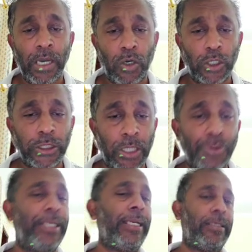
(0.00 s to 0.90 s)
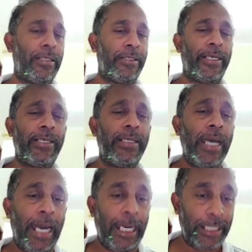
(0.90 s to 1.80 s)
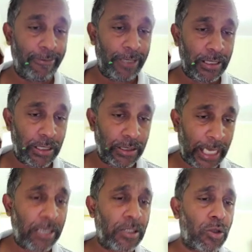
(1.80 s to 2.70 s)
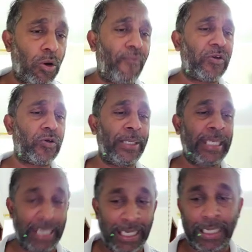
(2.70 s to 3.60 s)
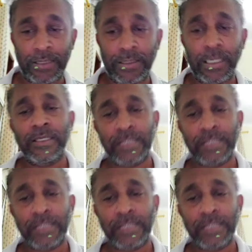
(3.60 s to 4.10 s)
cost 1,800 and they were then sold for 20 each.